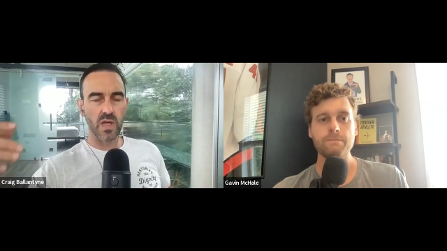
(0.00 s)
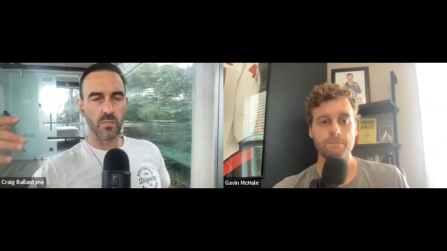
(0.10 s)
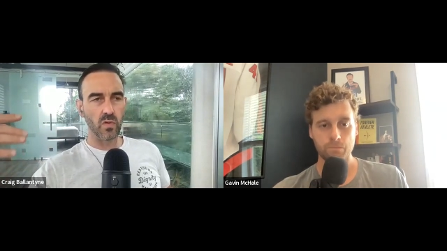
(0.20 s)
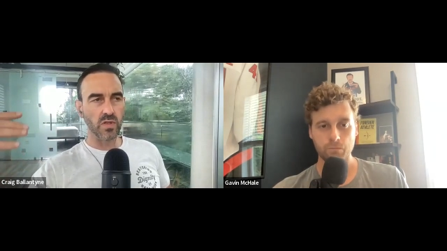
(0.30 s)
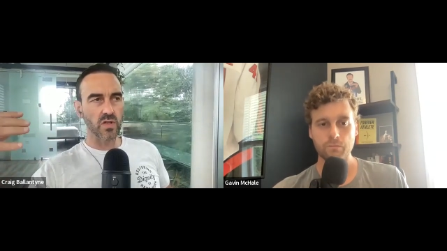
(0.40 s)

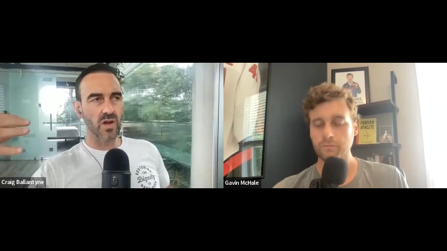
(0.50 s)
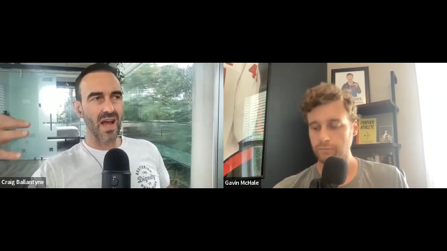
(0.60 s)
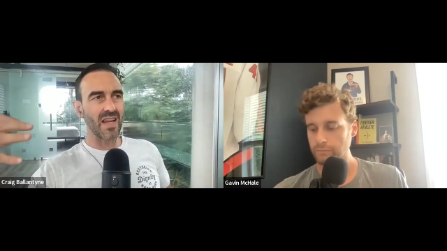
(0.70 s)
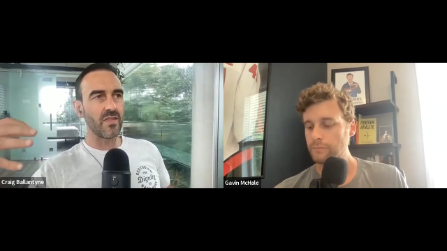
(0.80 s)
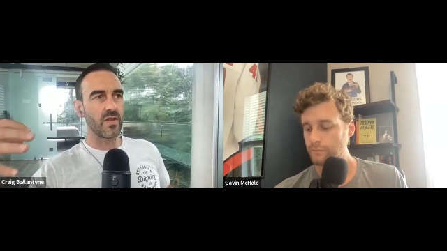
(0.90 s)
Speaker 1: people is there
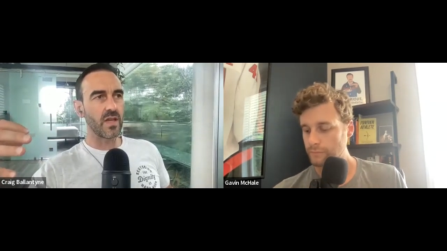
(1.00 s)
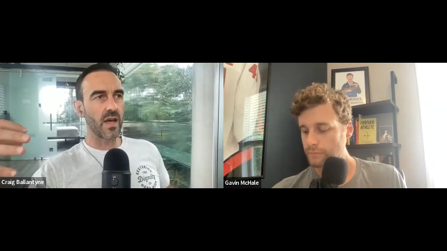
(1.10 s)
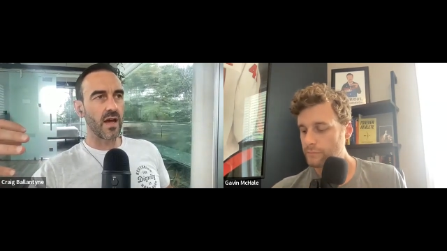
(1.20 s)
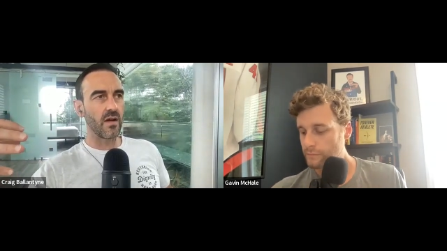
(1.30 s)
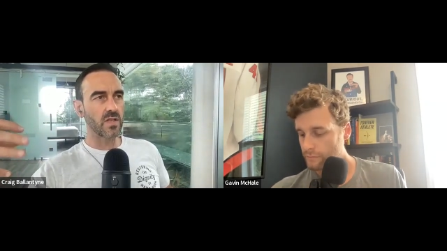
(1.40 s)
anything
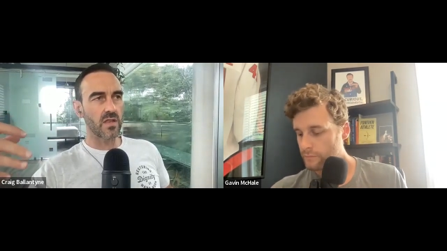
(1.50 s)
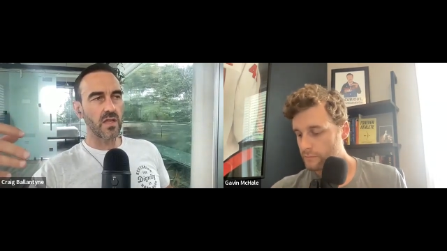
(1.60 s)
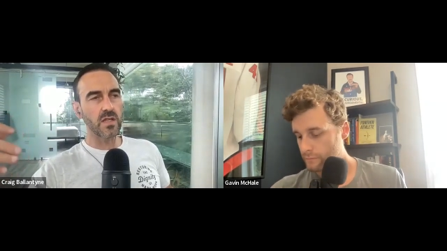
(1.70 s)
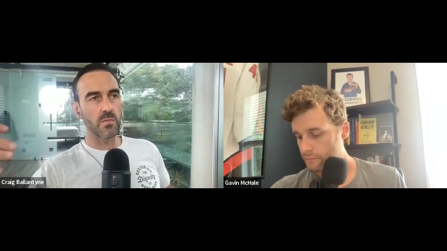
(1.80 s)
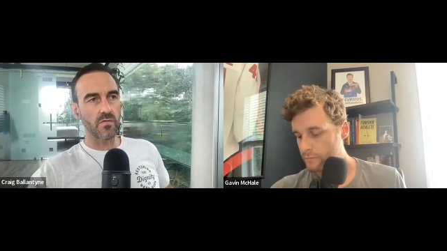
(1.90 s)
else i
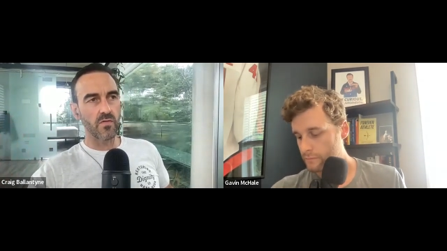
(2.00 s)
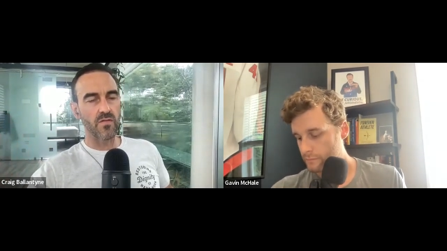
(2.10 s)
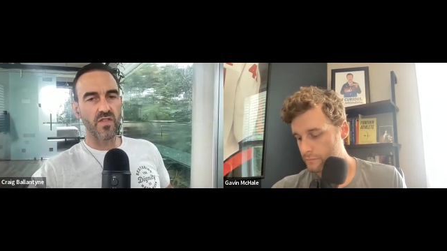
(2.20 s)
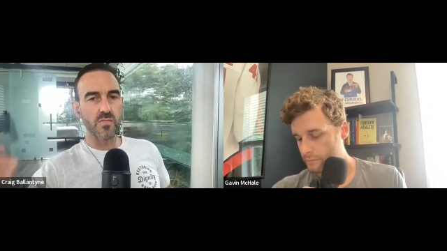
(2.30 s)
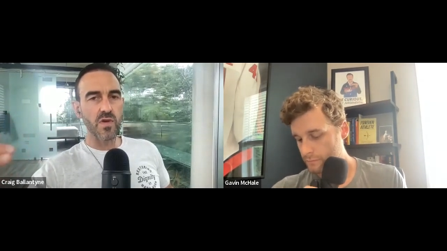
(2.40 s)
think some of our
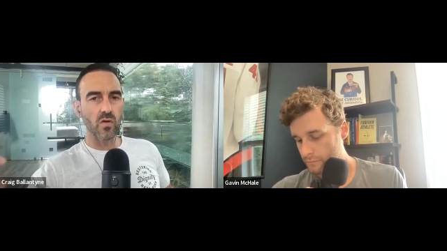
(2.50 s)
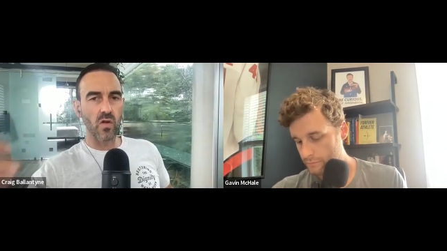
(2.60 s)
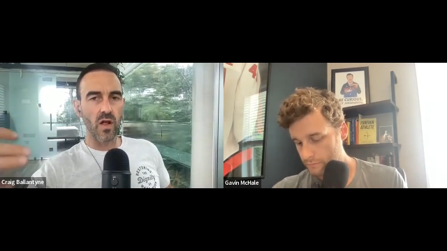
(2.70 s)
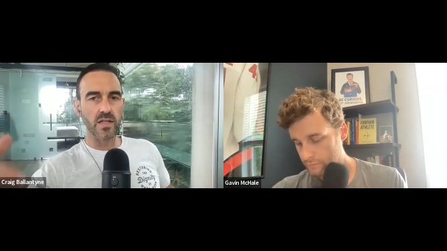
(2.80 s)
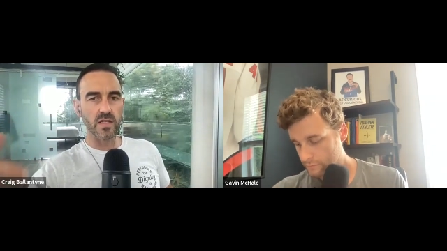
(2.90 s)
female
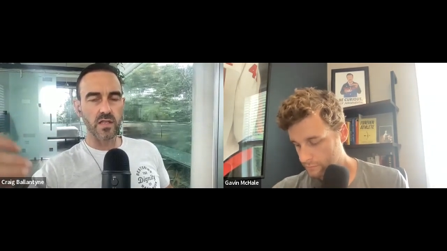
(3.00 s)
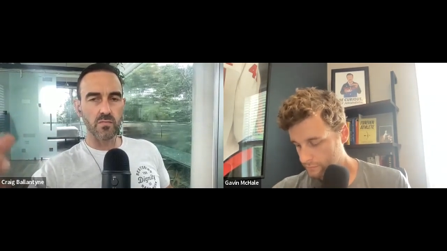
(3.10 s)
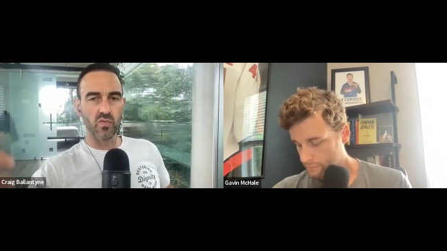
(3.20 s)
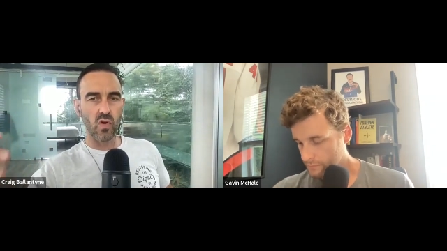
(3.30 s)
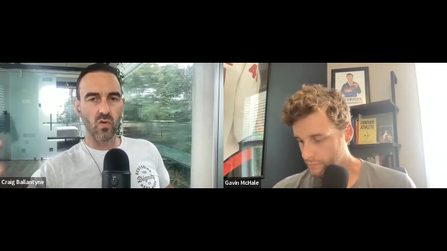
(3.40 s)
clients in the
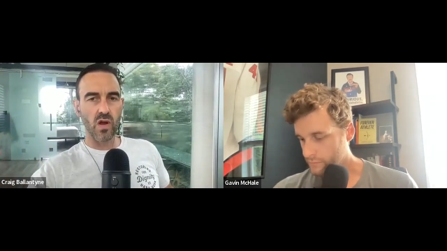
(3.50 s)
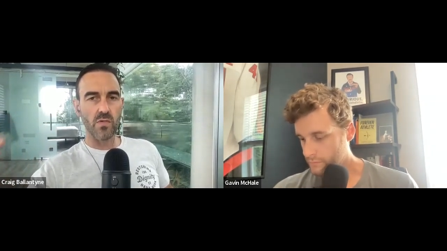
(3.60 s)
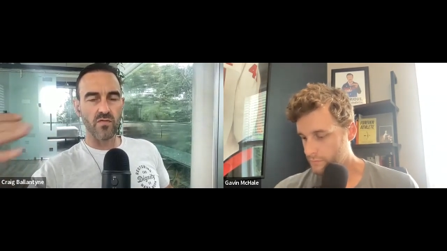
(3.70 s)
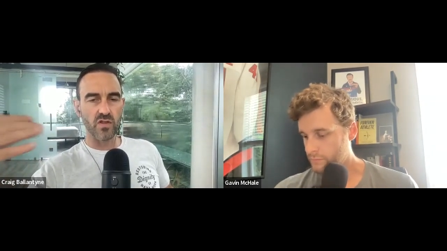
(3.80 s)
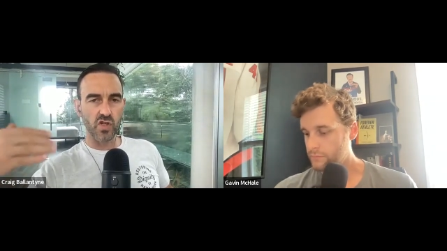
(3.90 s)
program
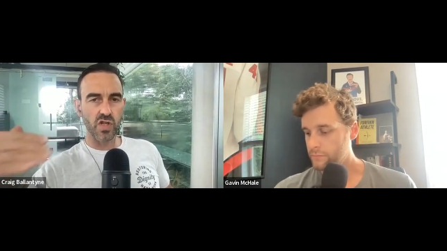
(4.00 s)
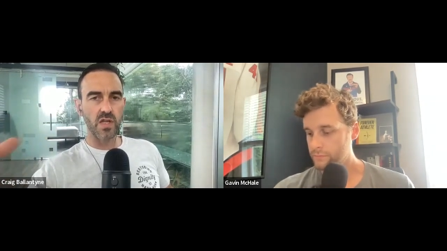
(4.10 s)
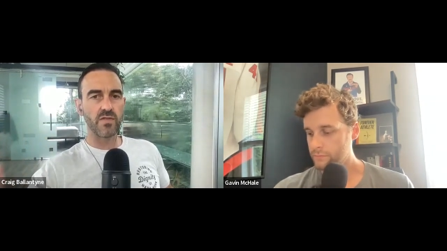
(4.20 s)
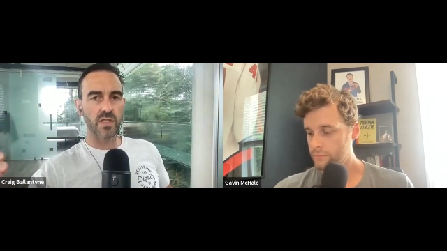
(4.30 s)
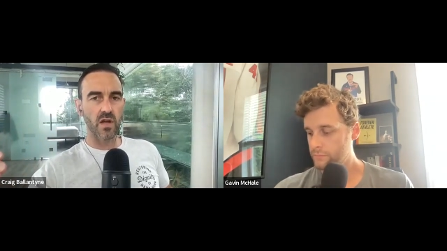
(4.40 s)
have
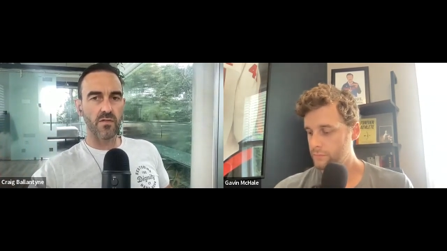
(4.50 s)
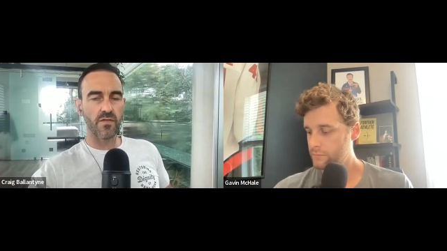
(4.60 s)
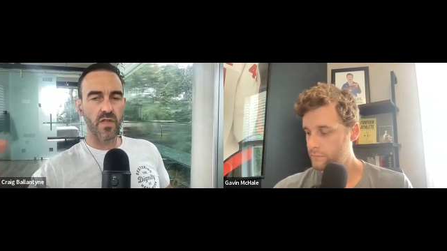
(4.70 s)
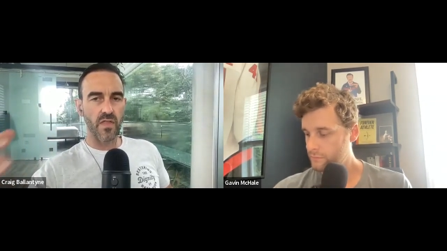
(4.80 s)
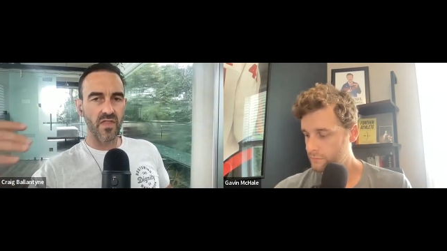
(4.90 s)
achieved stuff
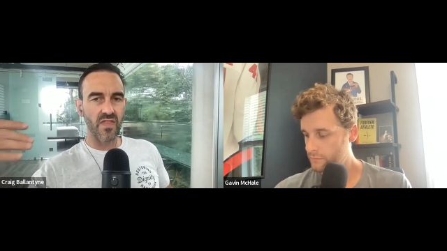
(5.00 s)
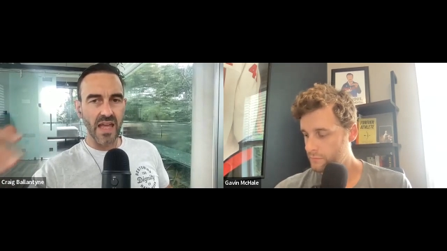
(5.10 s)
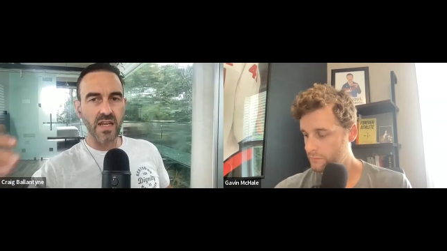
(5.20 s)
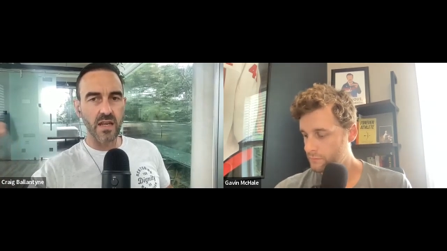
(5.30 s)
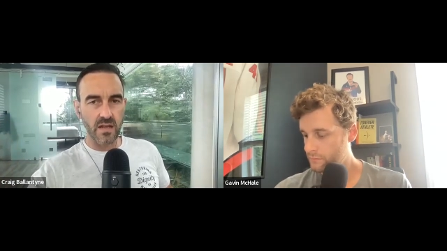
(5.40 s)
that
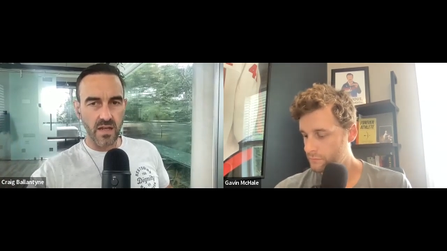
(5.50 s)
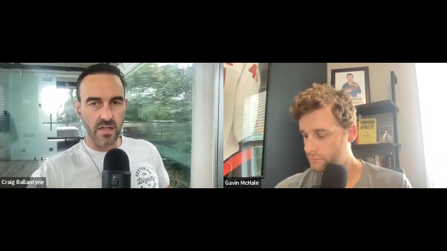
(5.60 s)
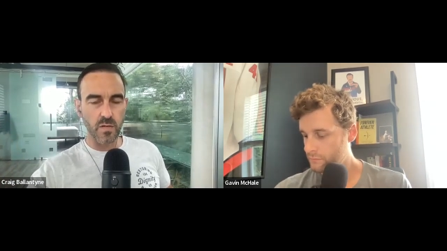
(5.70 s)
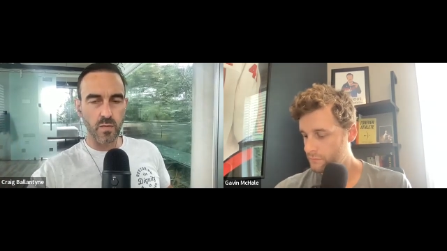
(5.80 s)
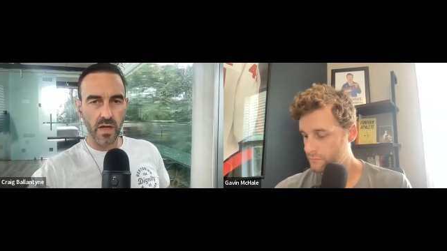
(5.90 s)
they didn't
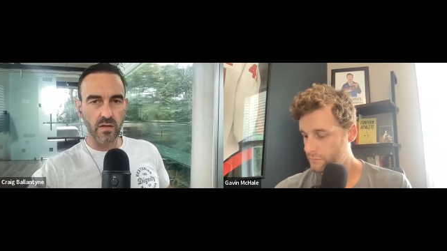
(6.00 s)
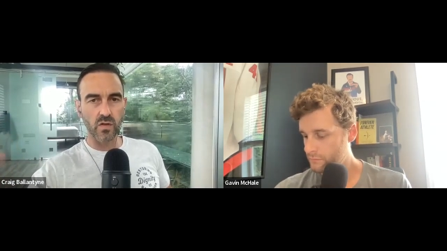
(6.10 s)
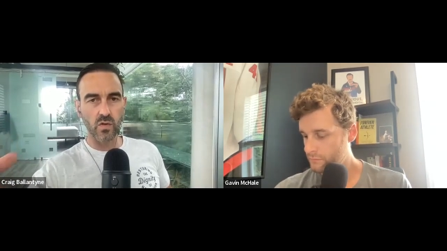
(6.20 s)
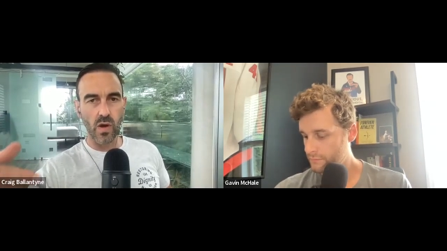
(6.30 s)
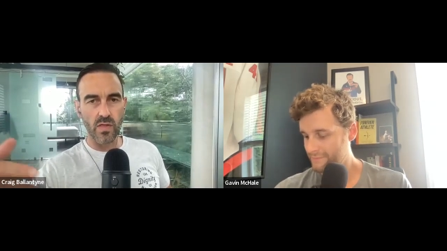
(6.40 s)
expect
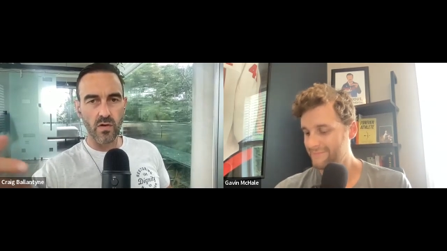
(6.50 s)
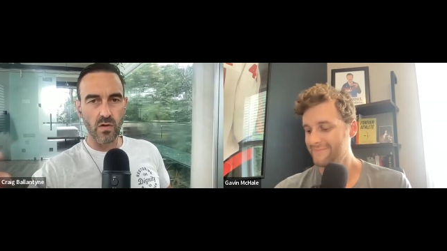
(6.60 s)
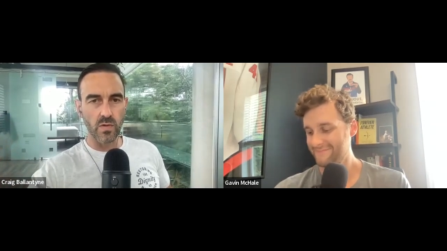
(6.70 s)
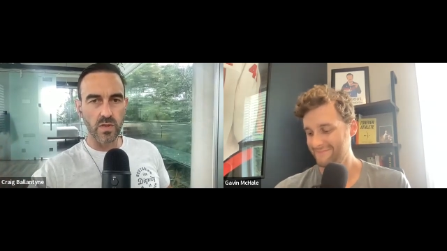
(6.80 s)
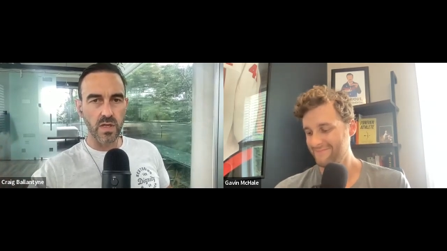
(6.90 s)
to whether
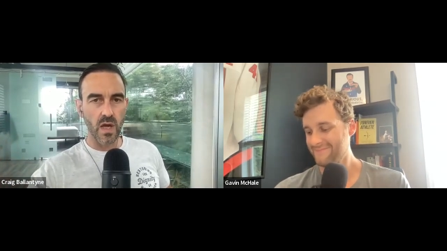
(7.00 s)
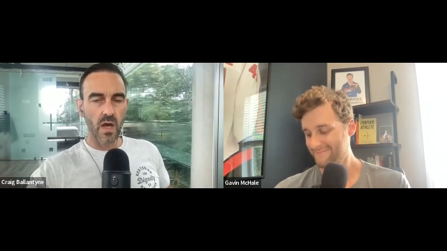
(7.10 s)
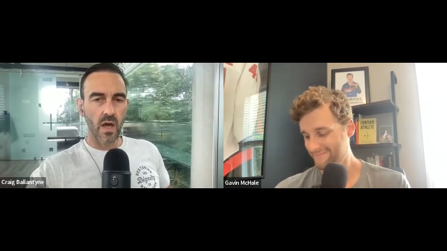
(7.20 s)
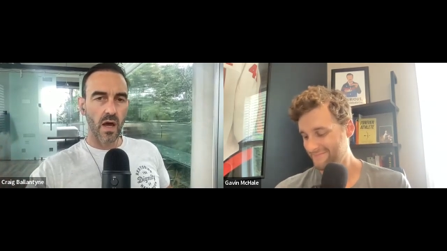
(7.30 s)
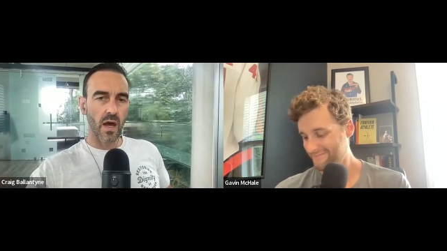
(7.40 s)
it was
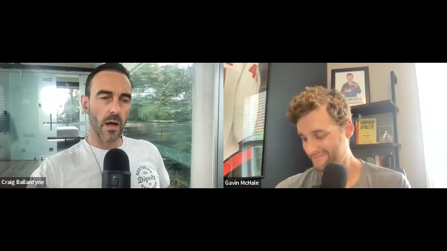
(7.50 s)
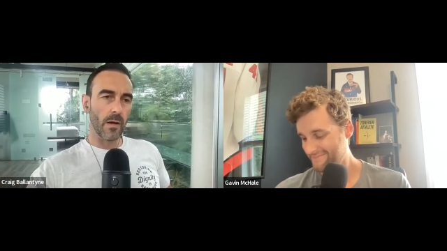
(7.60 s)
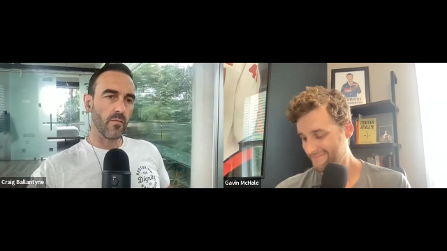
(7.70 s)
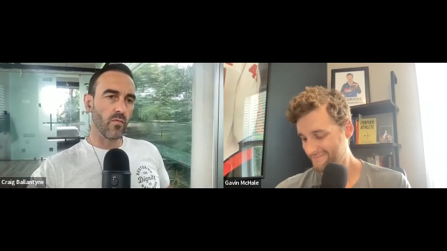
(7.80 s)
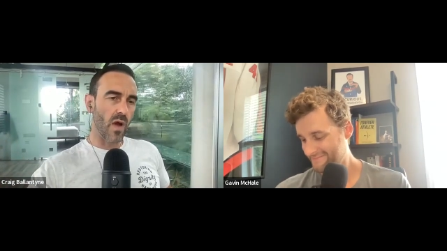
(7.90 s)
uh,